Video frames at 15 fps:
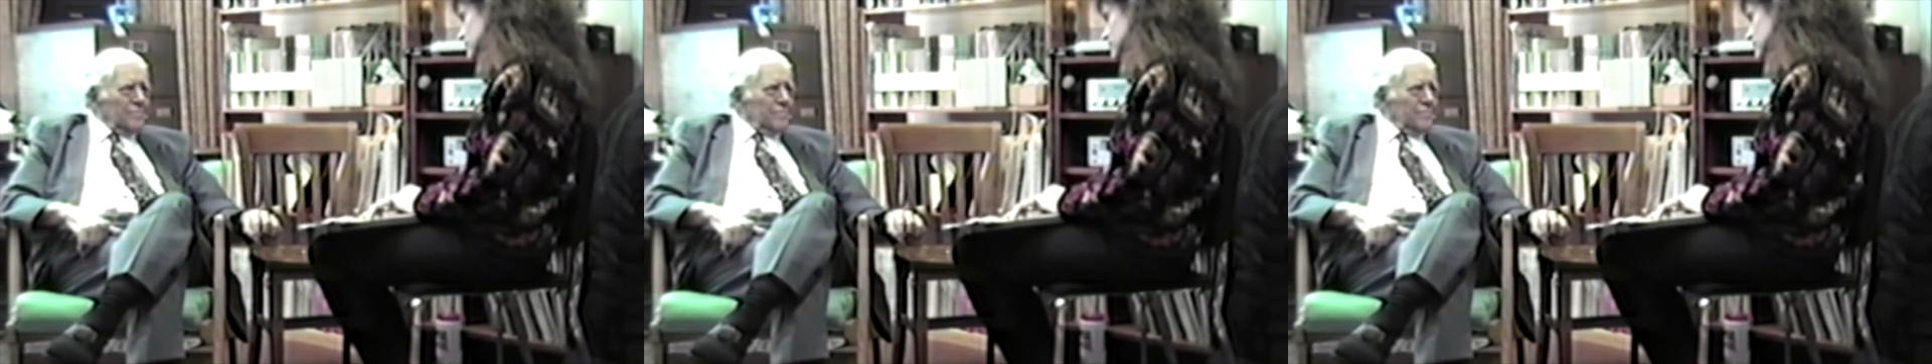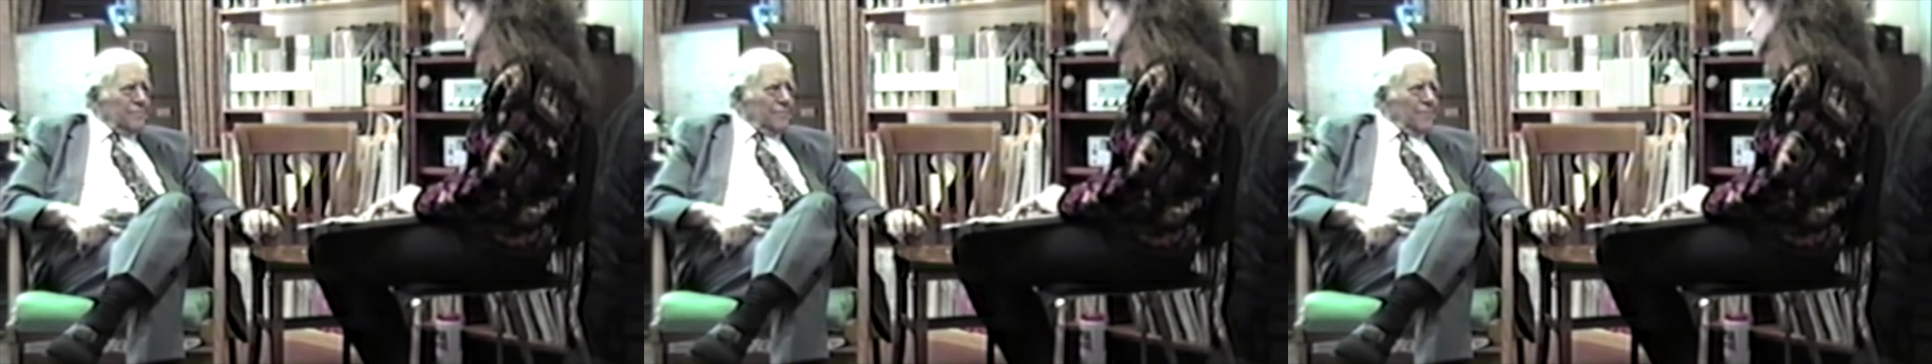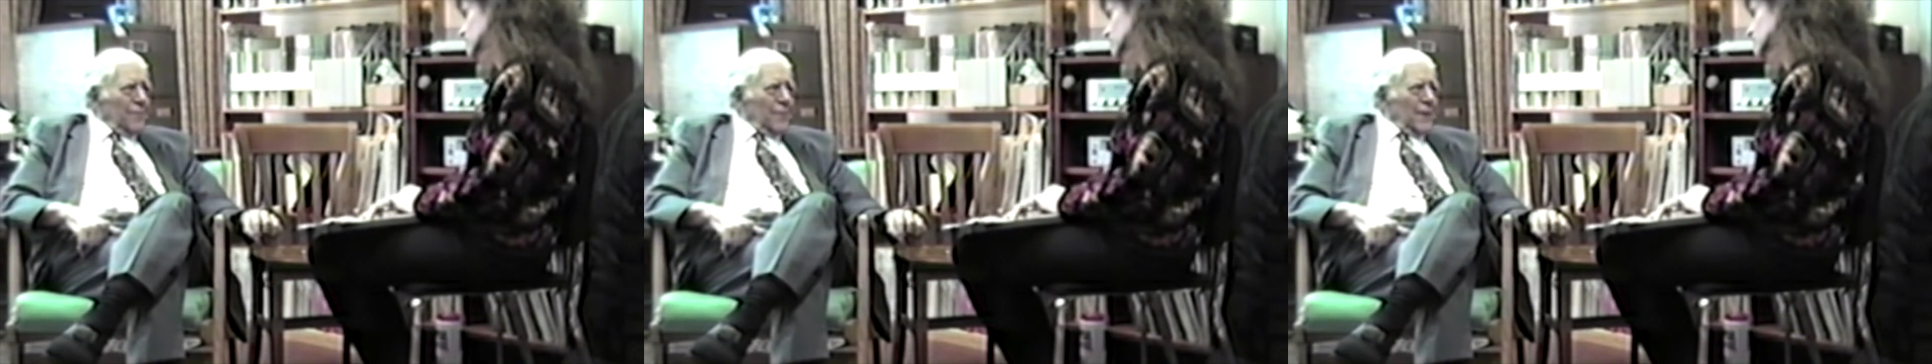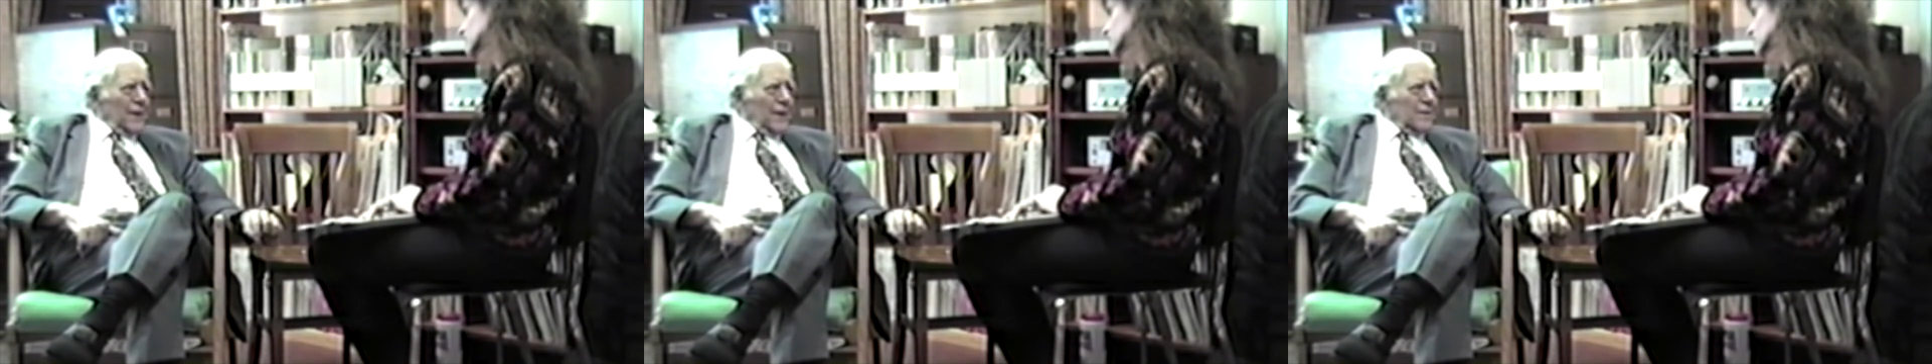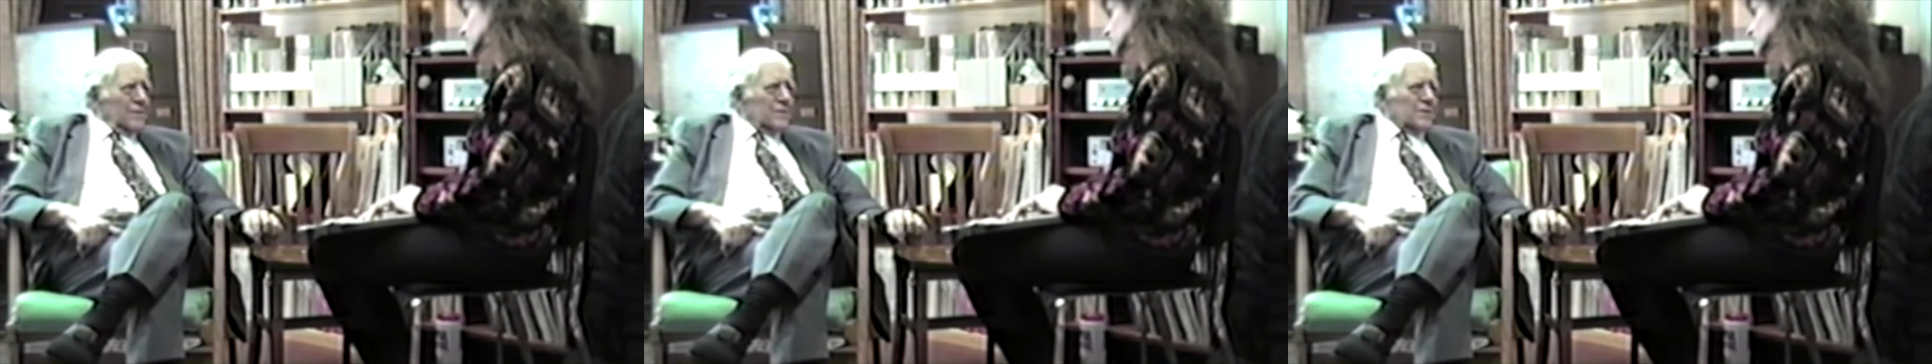
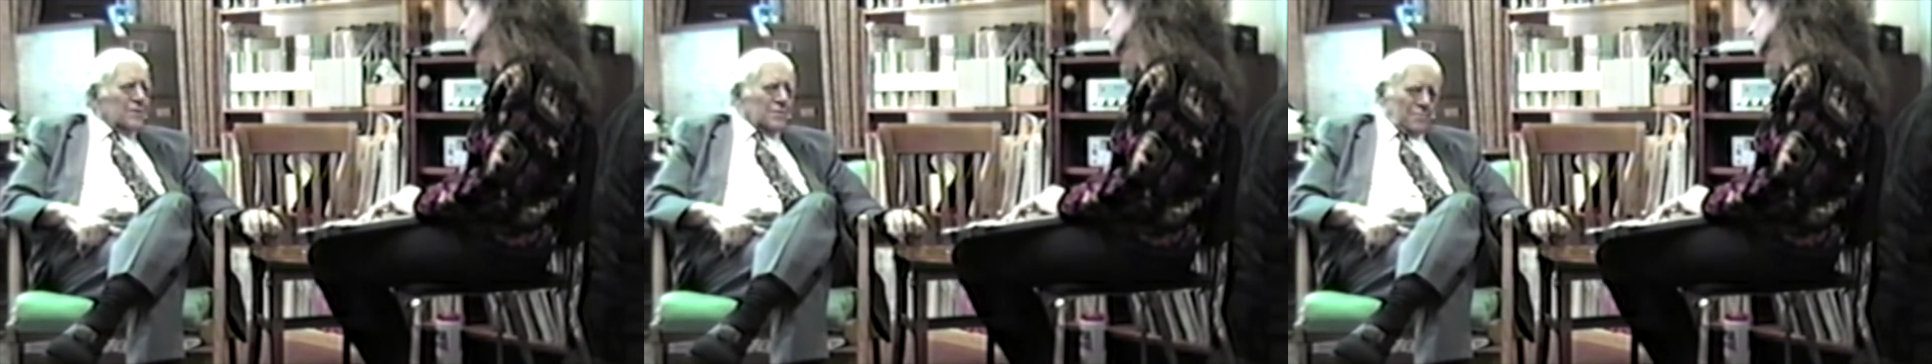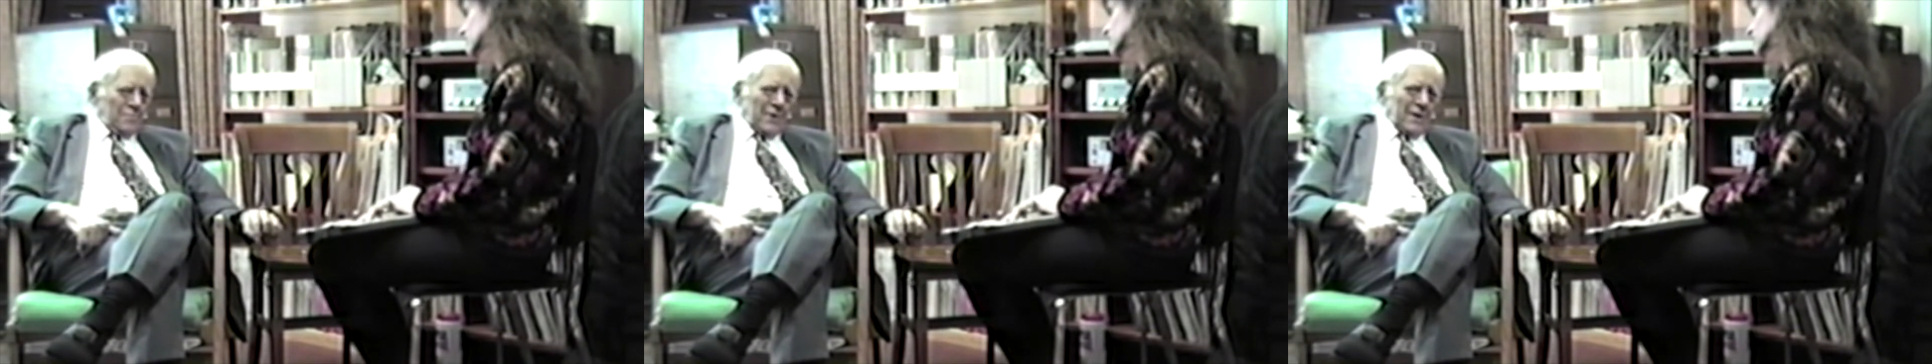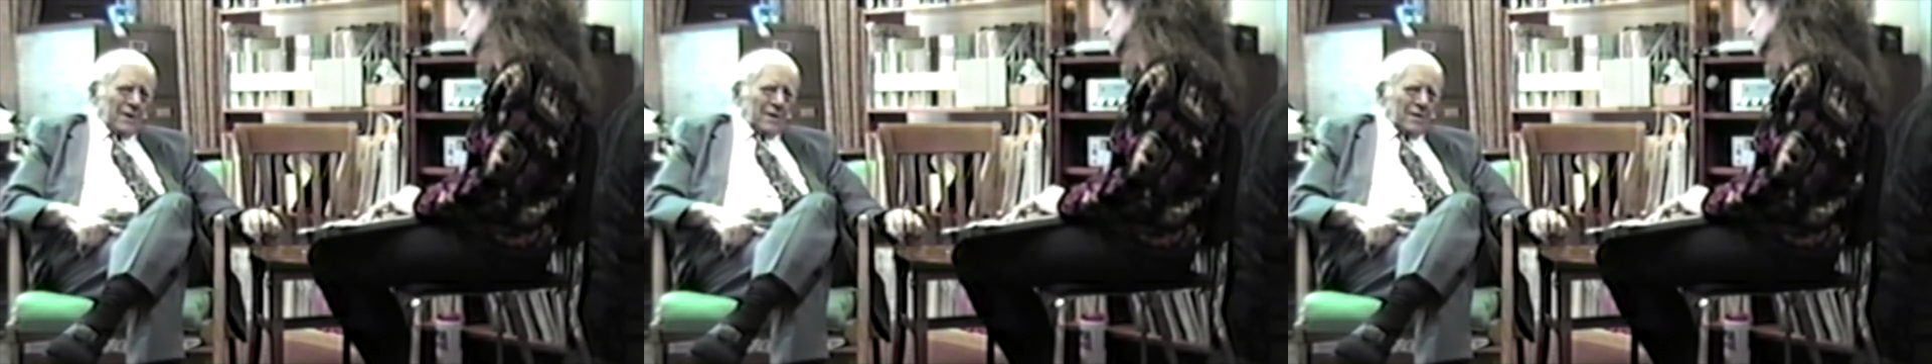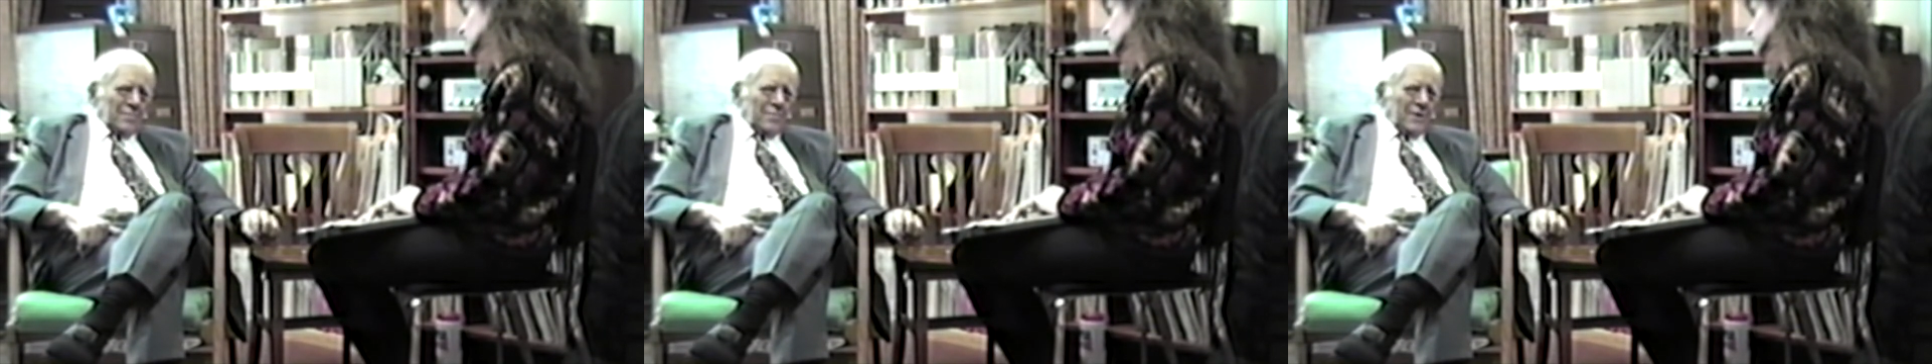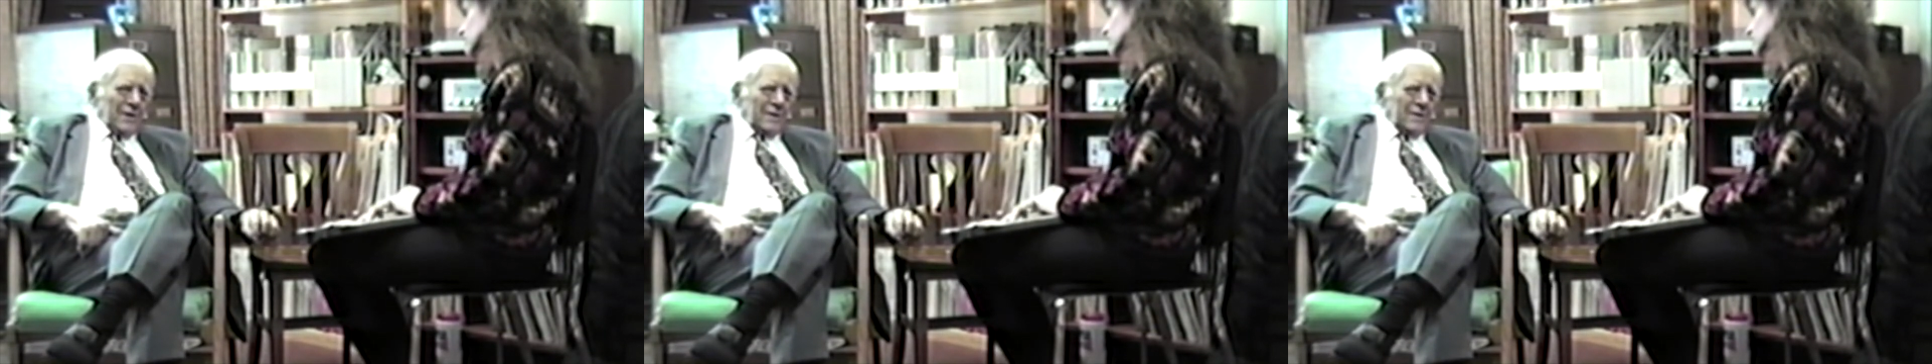Mm-hmm. He was a good player,
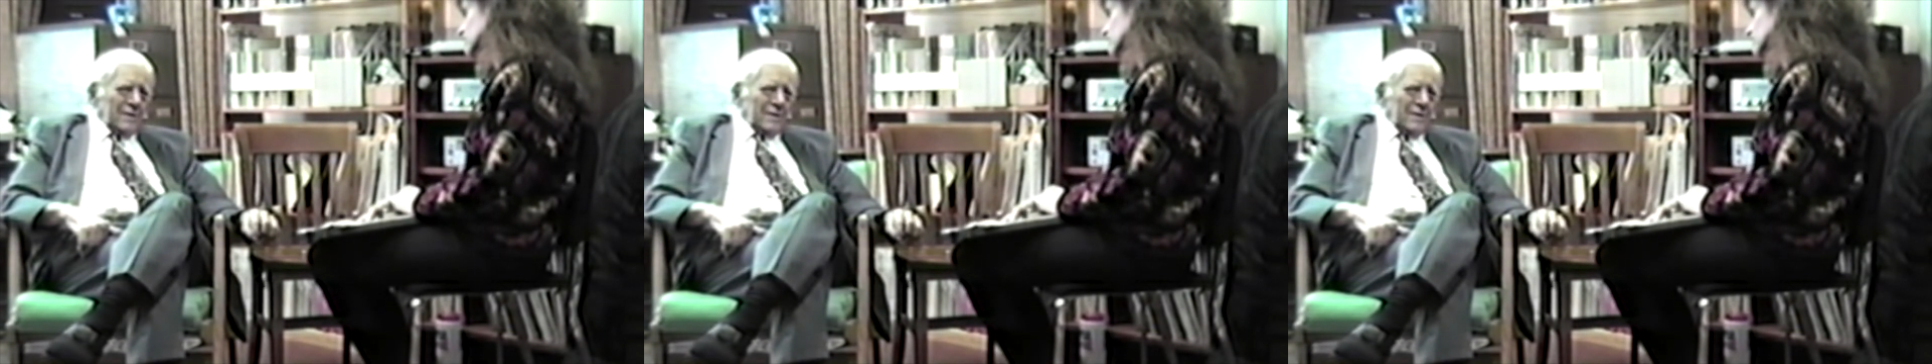but